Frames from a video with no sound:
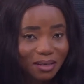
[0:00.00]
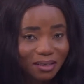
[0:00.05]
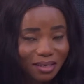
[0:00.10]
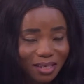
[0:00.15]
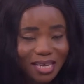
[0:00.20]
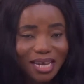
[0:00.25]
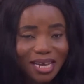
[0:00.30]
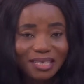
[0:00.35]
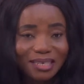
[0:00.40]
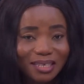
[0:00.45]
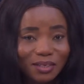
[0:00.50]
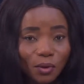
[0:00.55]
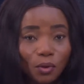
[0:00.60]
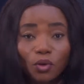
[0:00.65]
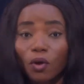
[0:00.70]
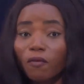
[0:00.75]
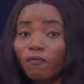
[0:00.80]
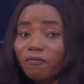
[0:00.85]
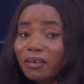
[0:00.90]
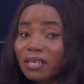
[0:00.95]
Yes,
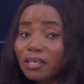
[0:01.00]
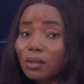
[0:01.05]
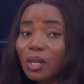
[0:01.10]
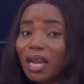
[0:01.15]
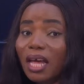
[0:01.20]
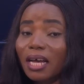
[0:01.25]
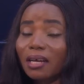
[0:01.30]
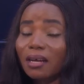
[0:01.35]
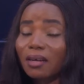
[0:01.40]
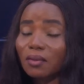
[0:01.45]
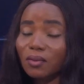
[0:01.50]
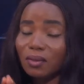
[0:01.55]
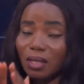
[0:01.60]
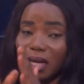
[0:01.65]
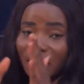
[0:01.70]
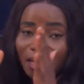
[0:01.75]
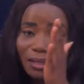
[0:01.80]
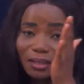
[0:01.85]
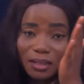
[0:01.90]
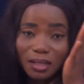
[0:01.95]
although fistula
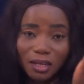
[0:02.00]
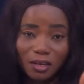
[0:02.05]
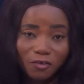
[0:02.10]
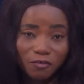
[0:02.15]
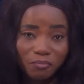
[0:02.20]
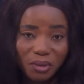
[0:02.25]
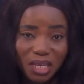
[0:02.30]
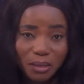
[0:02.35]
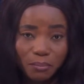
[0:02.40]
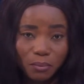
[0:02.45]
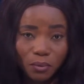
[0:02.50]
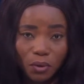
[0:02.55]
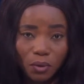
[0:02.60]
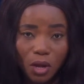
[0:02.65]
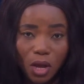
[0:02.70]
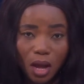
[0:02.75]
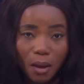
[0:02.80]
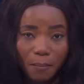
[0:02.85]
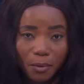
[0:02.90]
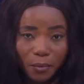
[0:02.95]
concerns a lot of people,
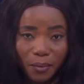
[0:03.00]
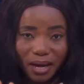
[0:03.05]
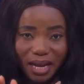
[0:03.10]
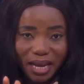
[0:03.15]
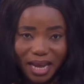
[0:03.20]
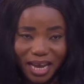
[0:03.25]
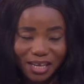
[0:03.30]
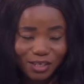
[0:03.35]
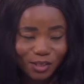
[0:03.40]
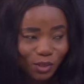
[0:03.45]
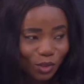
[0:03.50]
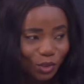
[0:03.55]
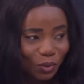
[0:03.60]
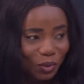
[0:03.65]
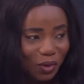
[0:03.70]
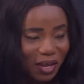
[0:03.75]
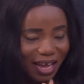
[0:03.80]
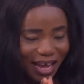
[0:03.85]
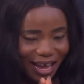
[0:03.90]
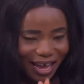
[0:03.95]
but when it gets to
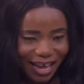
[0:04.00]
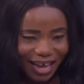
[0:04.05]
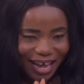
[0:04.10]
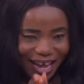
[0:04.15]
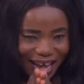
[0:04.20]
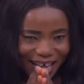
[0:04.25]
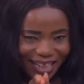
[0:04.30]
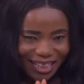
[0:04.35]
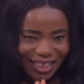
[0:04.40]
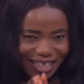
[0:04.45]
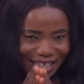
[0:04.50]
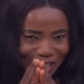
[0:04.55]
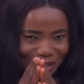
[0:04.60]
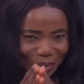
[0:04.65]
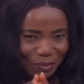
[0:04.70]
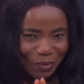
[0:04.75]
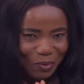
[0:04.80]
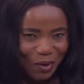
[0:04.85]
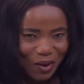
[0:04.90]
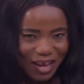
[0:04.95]
this
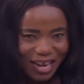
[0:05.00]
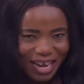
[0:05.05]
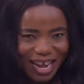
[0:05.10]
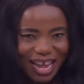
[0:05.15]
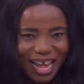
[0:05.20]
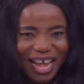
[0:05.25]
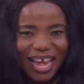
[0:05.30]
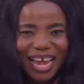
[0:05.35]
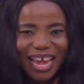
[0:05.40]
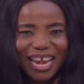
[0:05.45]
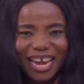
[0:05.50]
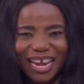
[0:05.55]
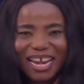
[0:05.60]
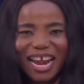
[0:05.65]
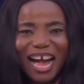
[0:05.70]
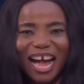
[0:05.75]
one, it